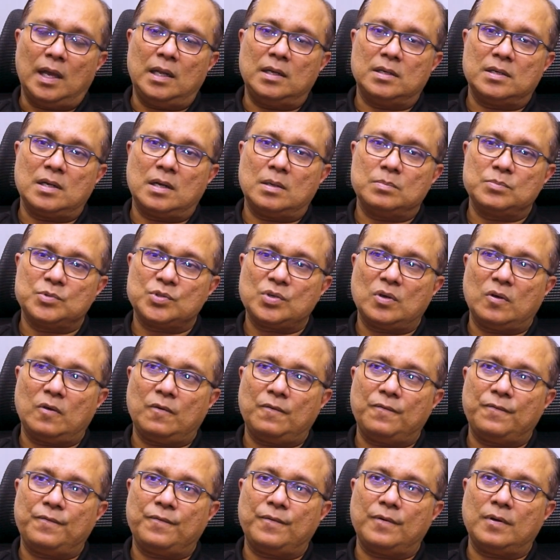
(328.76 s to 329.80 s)
in terms of
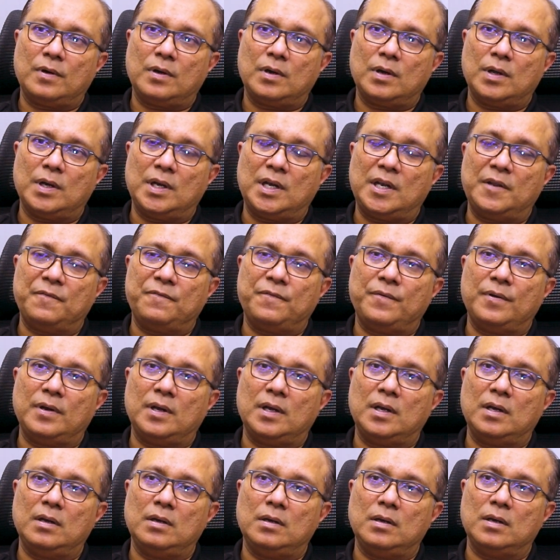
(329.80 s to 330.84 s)

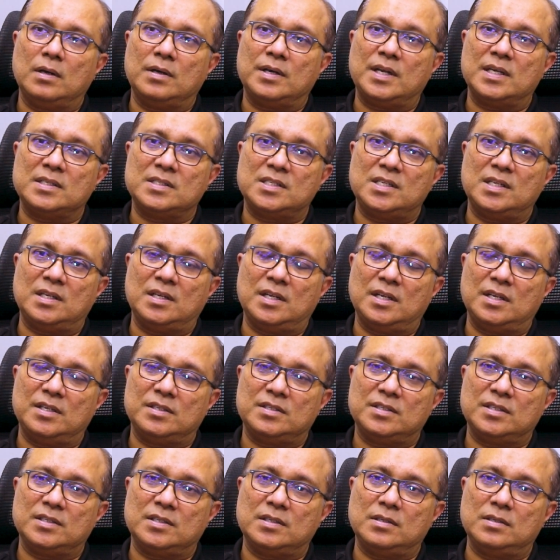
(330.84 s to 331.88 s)
different
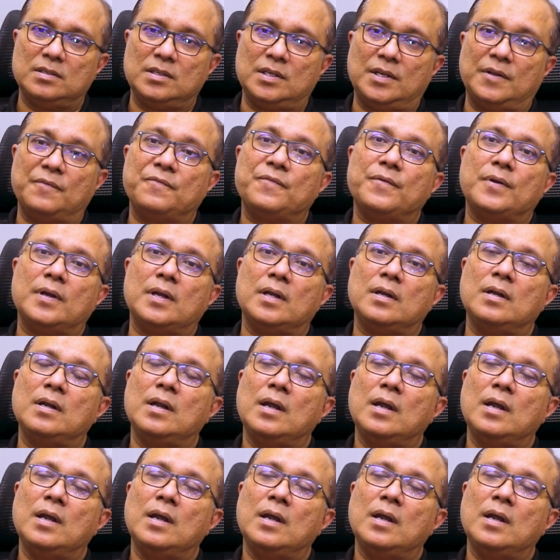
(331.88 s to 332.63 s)
destination, different